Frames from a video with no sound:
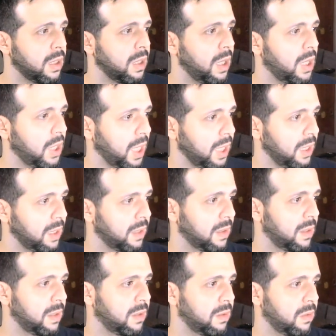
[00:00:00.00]
Okay,
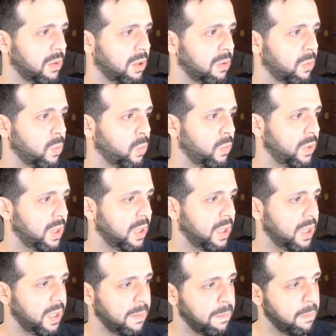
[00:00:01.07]
so
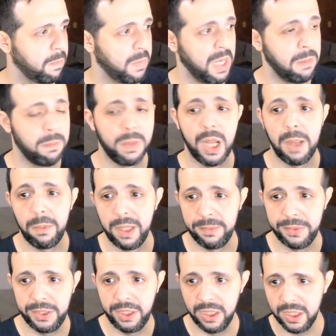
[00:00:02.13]
the main problem
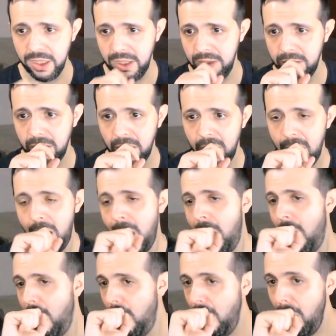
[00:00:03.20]
here is
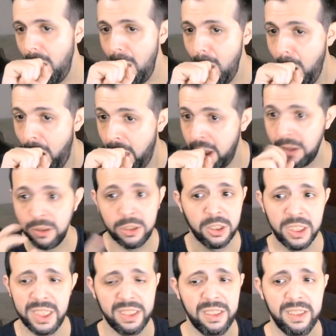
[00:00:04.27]

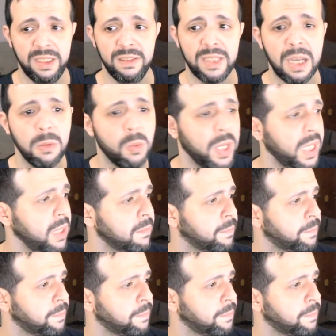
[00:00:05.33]
connected in some way